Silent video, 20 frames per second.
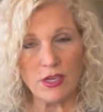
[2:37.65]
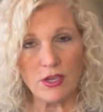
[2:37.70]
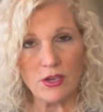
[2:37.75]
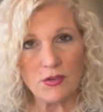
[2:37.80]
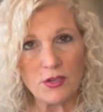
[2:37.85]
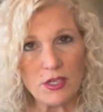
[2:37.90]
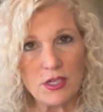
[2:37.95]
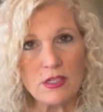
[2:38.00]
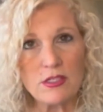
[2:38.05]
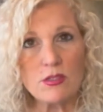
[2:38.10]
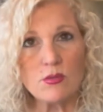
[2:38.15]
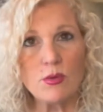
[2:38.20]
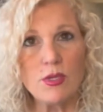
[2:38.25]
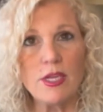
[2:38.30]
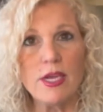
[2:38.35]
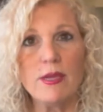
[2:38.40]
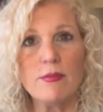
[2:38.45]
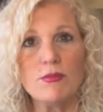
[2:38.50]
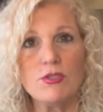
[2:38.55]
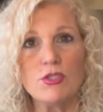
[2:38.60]
areas when
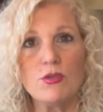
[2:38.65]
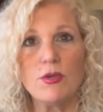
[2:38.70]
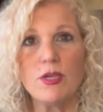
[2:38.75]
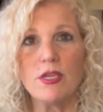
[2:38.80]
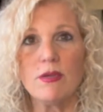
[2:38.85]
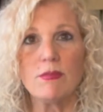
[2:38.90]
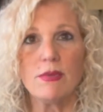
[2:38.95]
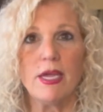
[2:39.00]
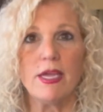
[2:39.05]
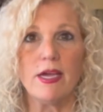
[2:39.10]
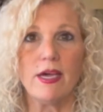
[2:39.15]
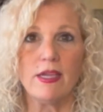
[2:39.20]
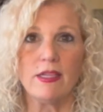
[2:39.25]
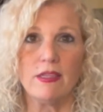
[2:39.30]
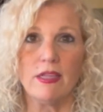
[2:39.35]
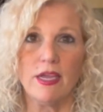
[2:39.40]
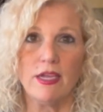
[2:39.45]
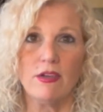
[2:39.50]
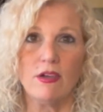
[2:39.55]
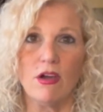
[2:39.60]
I'm doing my
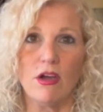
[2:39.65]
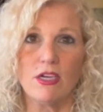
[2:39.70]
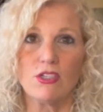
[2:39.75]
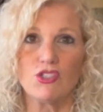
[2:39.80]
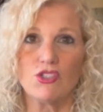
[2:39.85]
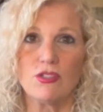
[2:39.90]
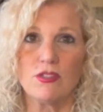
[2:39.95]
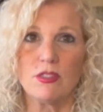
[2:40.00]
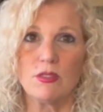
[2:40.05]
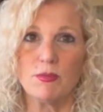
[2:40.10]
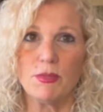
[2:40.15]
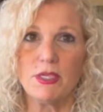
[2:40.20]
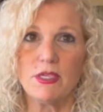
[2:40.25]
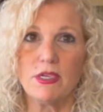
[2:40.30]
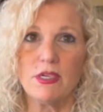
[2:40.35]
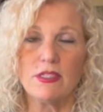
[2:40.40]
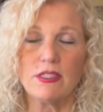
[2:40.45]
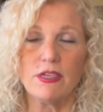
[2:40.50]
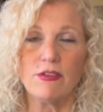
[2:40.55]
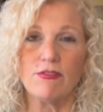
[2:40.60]
online auctions
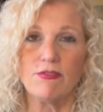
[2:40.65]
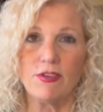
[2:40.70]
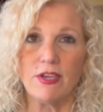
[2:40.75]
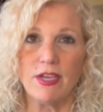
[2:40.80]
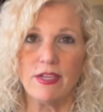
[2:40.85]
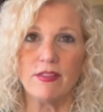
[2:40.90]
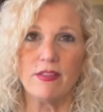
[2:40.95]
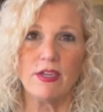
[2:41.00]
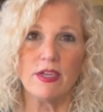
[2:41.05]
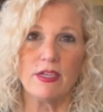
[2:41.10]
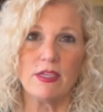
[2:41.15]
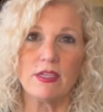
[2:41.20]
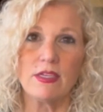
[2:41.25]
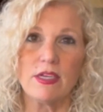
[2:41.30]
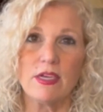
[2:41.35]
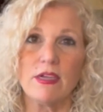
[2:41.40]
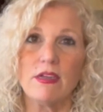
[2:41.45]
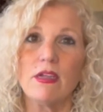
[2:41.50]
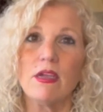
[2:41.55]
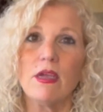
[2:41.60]
because I find that I
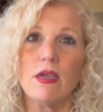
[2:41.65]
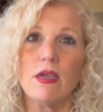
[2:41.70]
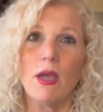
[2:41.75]
get